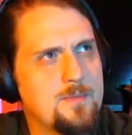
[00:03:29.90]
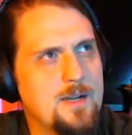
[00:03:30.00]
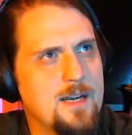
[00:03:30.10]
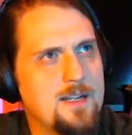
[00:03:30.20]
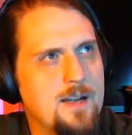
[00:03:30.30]

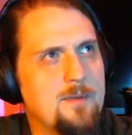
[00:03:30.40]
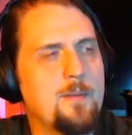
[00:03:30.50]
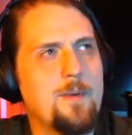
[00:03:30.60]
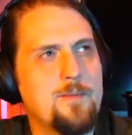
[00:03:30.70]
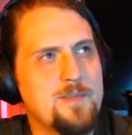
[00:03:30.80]
I
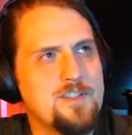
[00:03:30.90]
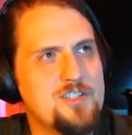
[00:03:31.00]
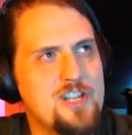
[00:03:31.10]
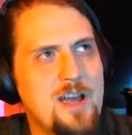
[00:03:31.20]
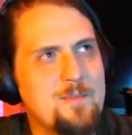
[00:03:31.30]
remember the
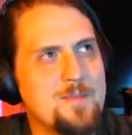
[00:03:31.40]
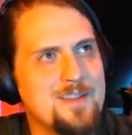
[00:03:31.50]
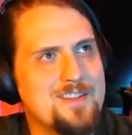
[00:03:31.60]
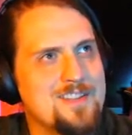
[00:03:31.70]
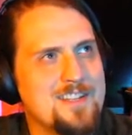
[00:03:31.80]
gem
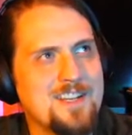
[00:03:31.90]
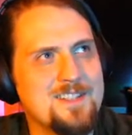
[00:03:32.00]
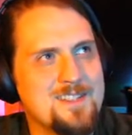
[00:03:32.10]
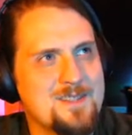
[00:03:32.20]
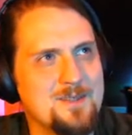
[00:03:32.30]
in the
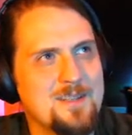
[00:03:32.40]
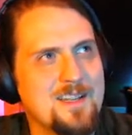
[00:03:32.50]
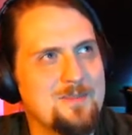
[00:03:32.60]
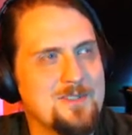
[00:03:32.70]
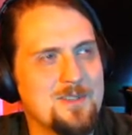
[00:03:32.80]
second story.
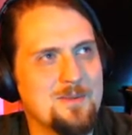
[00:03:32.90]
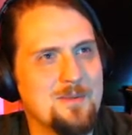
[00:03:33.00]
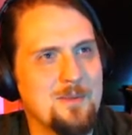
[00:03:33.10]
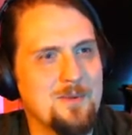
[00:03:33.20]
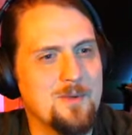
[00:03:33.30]
I'm trying to
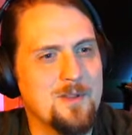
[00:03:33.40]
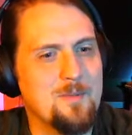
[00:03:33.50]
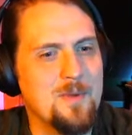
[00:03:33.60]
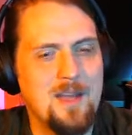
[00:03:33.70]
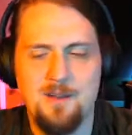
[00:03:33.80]
remember what the
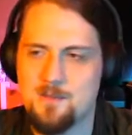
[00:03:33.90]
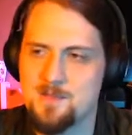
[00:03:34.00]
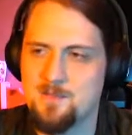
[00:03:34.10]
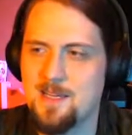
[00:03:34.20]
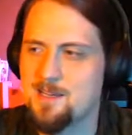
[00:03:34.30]
band
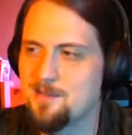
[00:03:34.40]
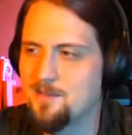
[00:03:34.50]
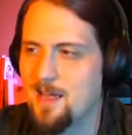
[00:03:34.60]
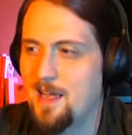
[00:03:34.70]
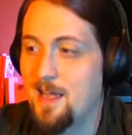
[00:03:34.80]
was made of.
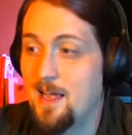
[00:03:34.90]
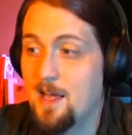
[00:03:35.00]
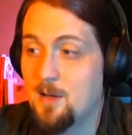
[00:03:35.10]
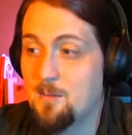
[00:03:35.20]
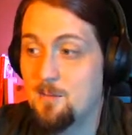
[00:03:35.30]

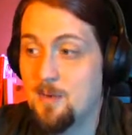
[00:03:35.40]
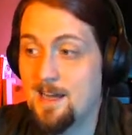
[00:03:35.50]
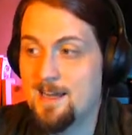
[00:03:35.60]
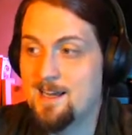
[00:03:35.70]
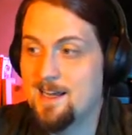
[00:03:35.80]

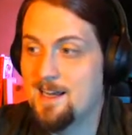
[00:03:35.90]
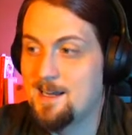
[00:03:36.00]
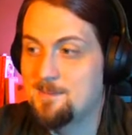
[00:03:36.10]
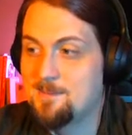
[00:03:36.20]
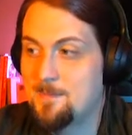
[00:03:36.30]
But
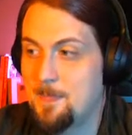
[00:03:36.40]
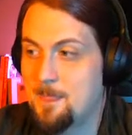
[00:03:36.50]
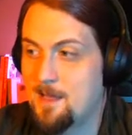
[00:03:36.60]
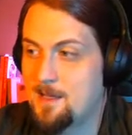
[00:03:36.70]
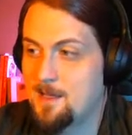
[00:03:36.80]

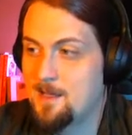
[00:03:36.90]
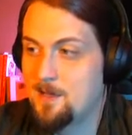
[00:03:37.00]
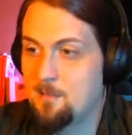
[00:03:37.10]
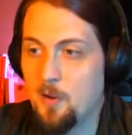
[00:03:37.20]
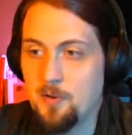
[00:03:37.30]

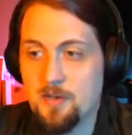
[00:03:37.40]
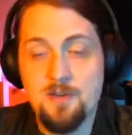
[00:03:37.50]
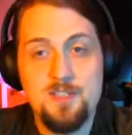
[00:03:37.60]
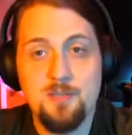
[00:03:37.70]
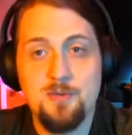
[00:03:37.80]
both
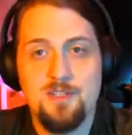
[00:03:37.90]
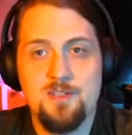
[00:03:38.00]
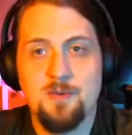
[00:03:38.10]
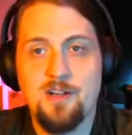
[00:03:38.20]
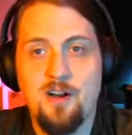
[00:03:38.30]
our
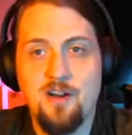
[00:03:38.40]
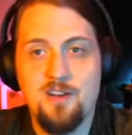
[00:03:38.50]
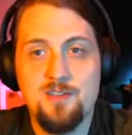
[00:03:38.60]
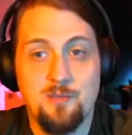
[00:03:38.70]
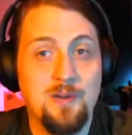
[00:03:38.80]
stories
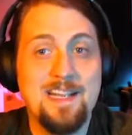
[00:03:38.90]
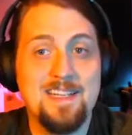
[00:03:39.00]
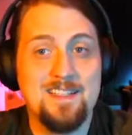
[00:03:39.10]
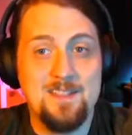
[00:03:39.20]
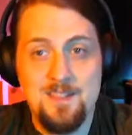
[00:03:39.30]
regard
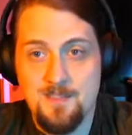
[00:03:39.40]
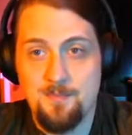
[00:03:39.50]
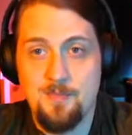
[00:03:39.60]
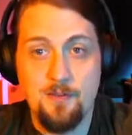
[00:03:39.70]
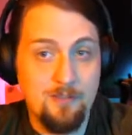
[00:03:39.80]
rings.
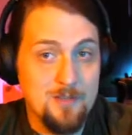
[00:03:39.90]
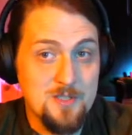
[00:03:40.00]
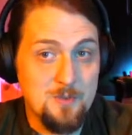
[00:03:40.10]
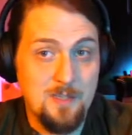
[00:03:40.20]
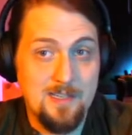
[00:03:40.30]
The
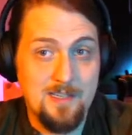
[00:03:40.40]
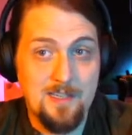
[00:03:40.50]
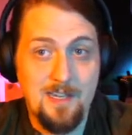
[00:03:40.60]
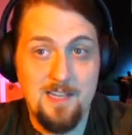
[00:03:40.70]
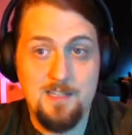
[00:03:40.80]
first
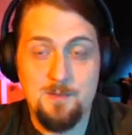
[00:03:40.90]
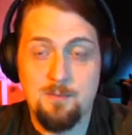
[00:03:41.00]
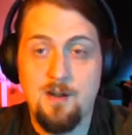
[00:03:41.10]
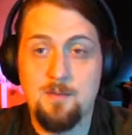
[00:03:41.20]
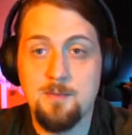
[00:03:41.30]
one is
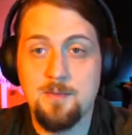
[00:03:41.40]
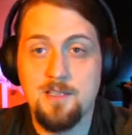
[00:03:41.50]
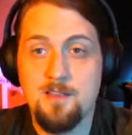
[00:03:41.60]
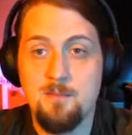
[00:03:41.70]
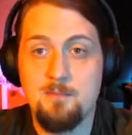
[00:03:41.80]

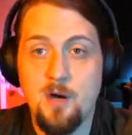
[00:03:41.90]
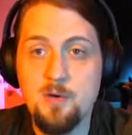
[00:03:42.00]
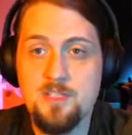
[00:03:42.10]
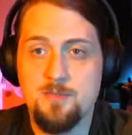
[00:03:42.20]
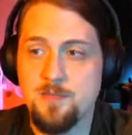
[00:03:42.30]
probably the
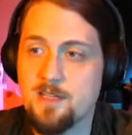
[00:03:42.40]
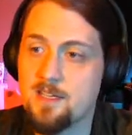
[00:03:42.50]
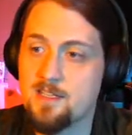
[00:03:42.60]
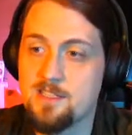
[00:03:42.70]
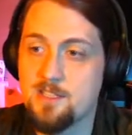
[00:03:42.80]
most
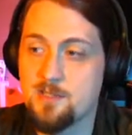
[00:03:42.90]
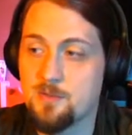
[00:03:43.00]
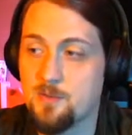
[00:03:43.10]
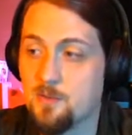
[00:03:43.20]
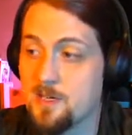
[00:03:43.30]
related
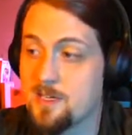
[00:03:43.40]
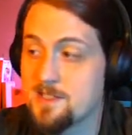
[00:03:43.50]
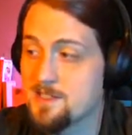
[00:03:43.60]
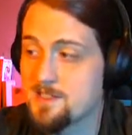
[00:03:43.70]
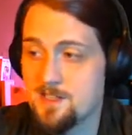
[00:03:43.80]
to what
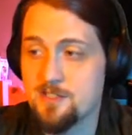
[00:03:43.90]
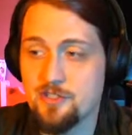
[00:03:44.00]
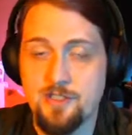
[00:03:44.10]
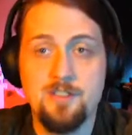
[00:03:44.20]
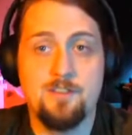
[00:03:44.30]
is
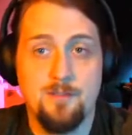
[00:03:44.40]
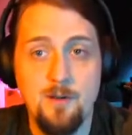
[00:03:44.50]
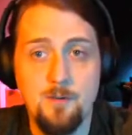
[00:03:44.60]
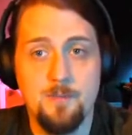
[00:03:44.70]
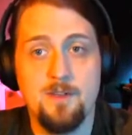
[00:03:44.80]
essentially a
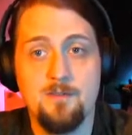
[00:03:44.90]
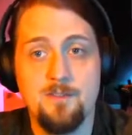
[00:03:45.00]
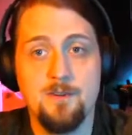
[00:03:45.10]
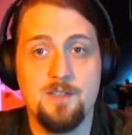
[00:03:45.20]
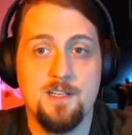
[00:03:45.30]
trope in
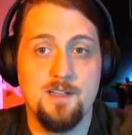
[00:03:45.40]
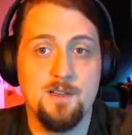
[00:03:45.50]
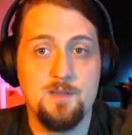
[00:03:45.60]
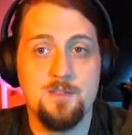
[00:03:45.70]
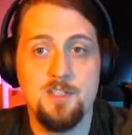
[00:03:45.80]

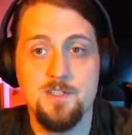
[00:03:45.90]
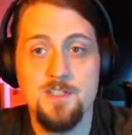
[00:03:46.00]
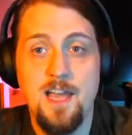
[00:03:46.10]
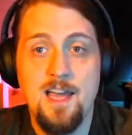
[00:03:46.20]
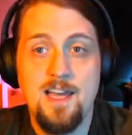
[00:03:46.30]
folktales, which
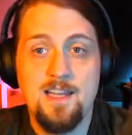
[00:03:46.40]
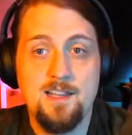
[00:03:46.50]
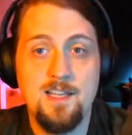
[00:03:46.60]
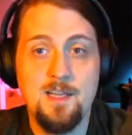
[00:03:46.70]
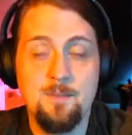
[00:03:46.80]
is
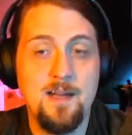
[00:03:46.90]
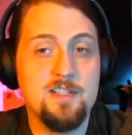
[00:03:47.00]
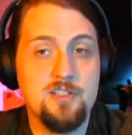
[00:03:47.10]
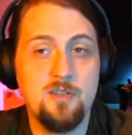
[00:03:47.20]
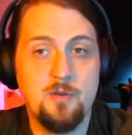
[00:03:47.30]
the
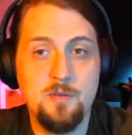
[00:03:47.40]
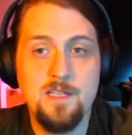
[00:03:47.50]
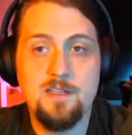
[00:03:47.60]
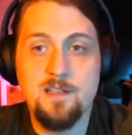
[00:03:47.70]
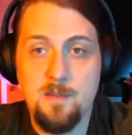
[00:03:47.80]
magical
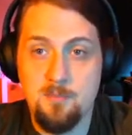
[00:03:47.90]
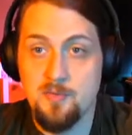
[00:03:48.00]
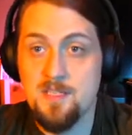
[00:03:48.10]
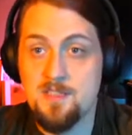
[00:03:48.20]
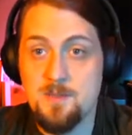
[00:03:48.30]
ring that
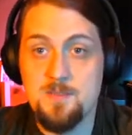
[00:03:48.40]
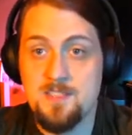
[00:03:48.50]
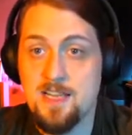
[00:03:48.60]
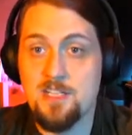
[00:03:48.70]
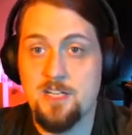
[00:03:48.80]
breeds
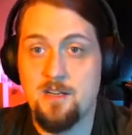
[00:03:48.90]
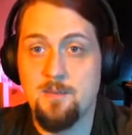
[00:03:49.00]
obsession.